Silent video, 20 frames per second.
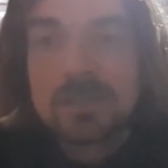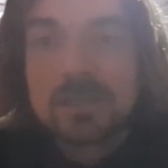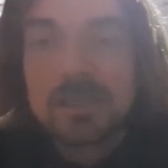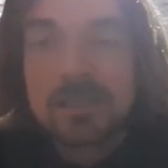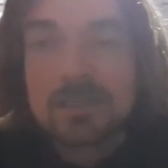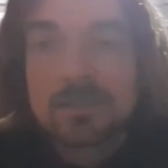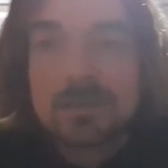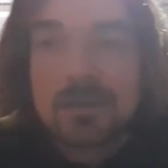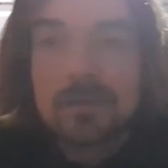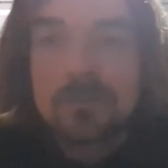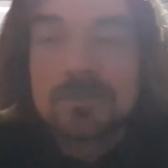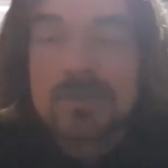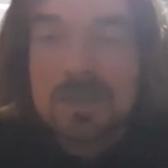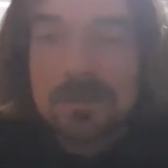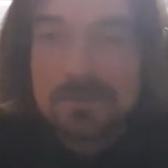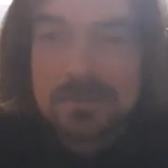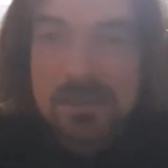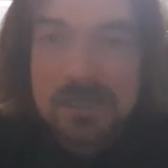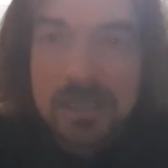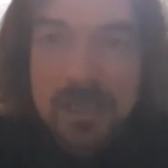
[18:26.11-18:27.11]
You get dropped
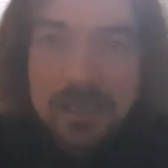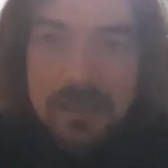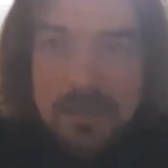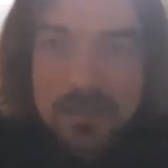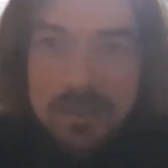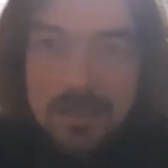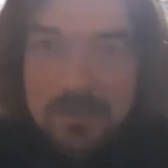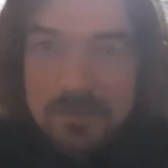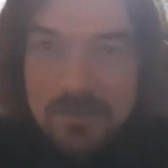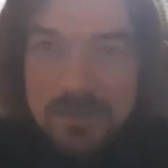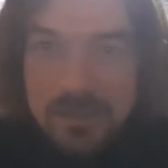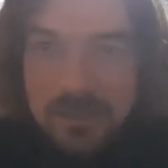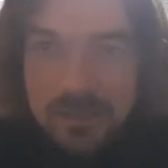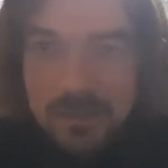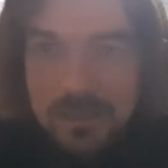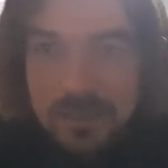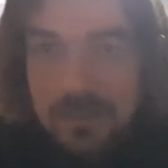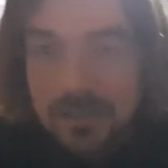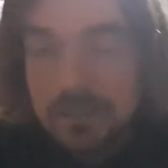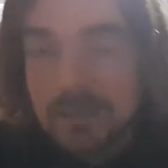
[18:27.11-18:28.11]
off in a helicopter
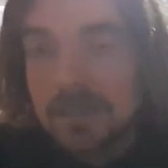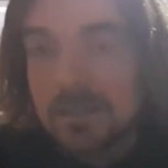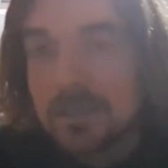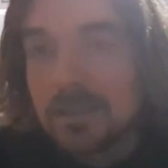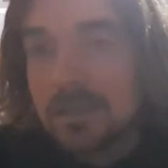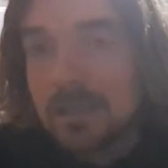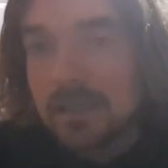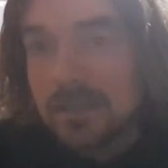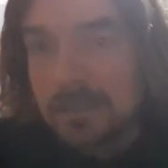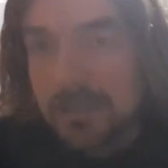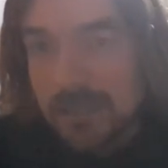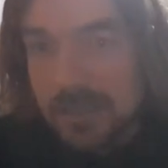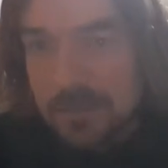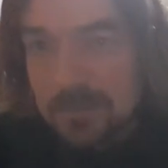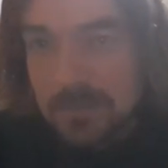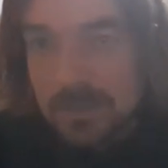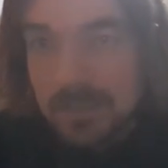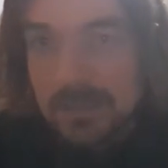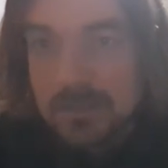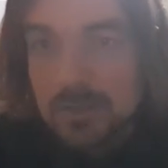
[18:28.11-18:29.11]
and you
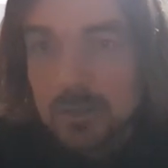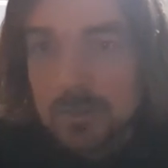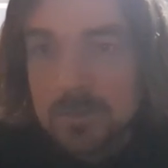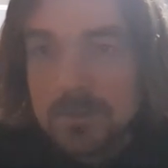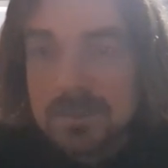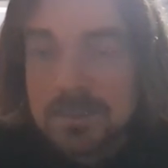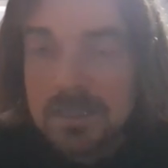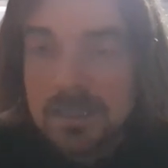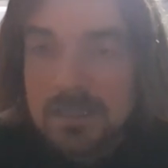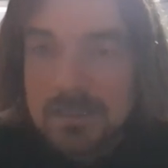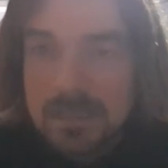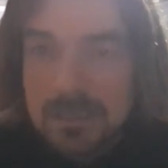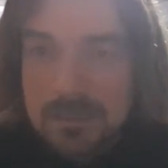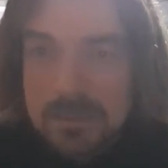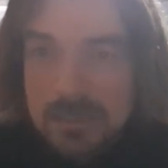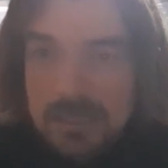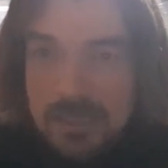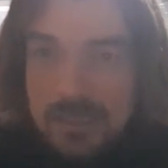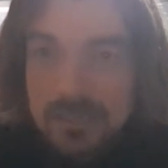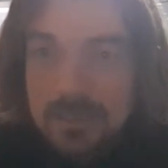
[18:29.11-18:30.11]
get picked up 6
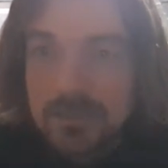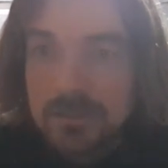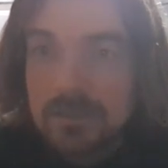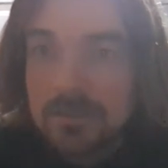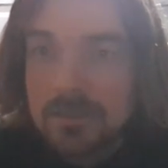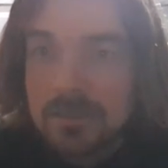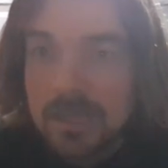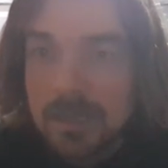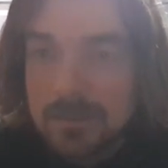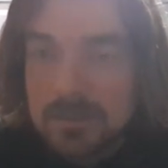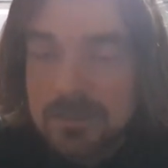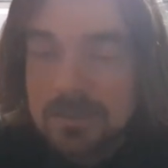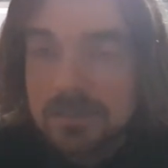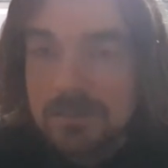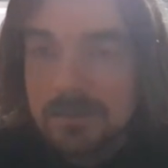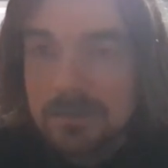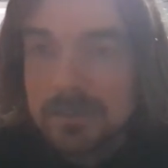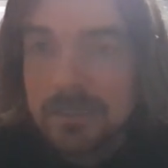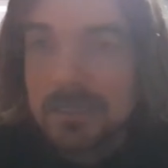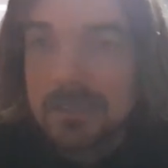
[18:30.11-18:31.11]
hours later, and you
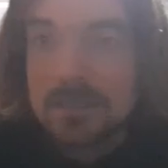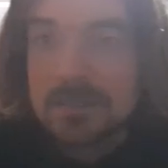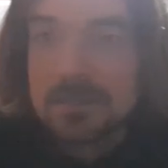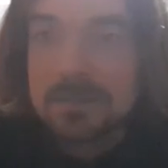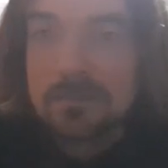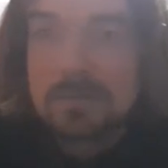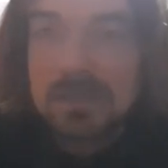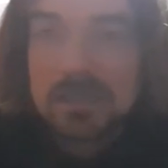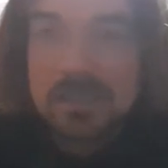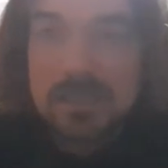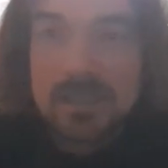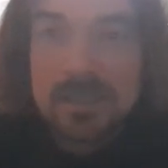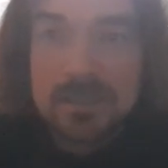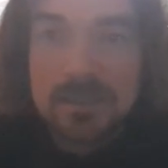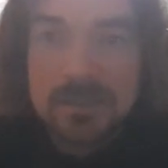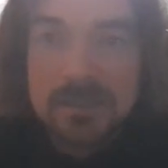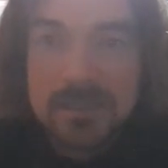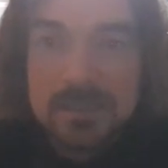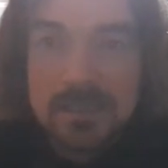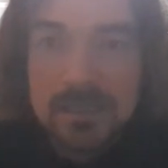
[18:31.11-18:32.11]
absolutely got to be there
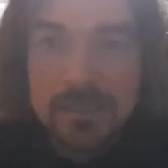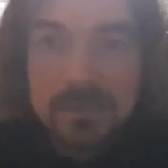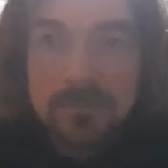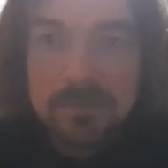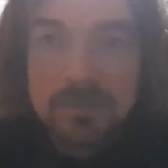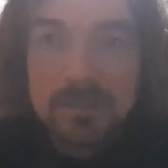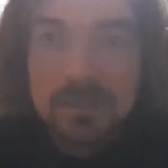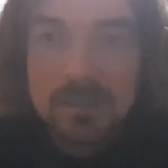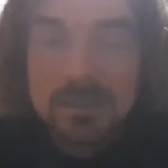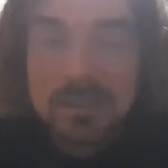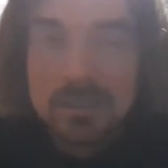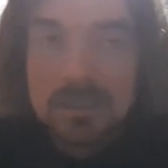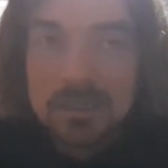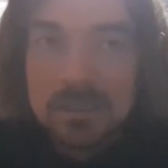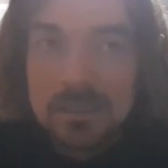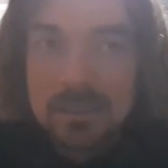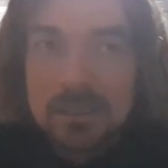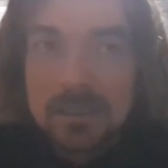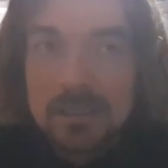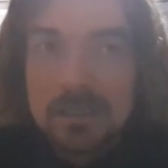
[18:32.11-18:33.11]
on time.
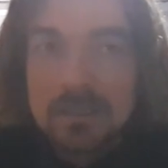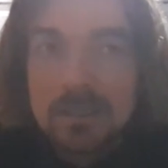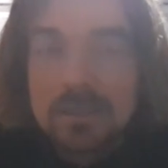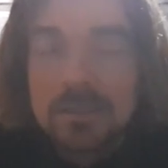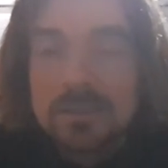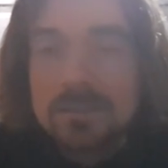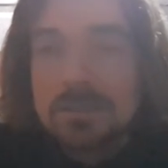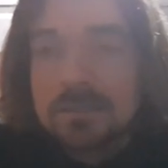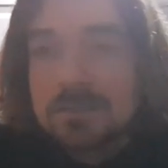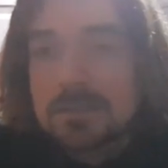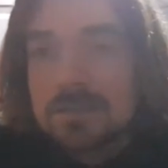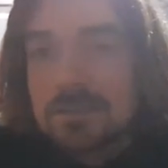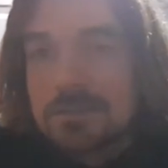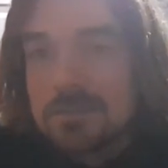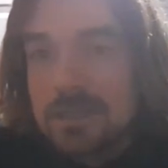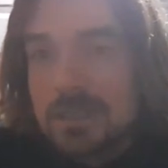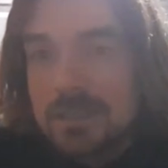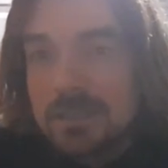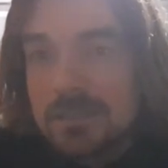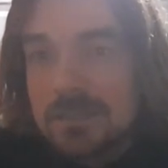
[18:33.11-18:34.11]
The
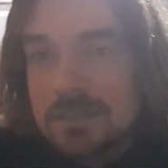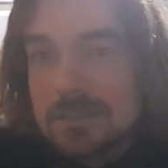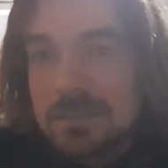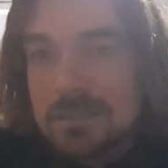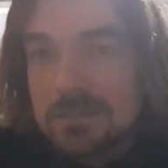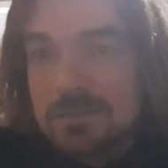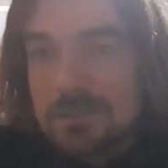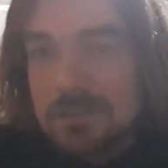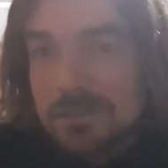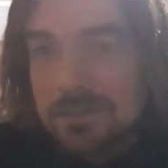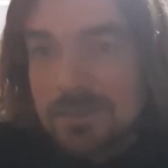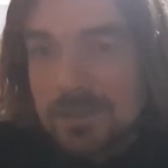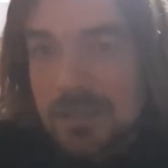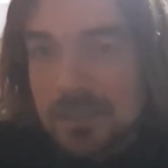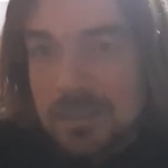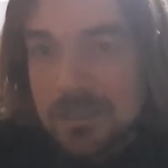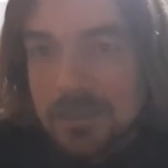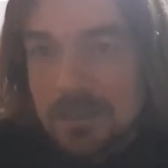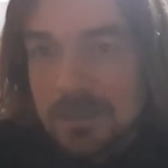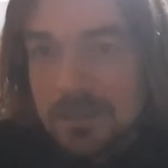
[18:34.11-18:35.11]
terrain is
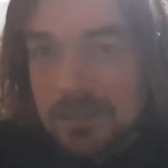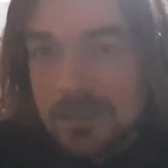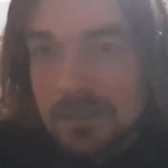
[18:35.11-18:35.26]
horrific.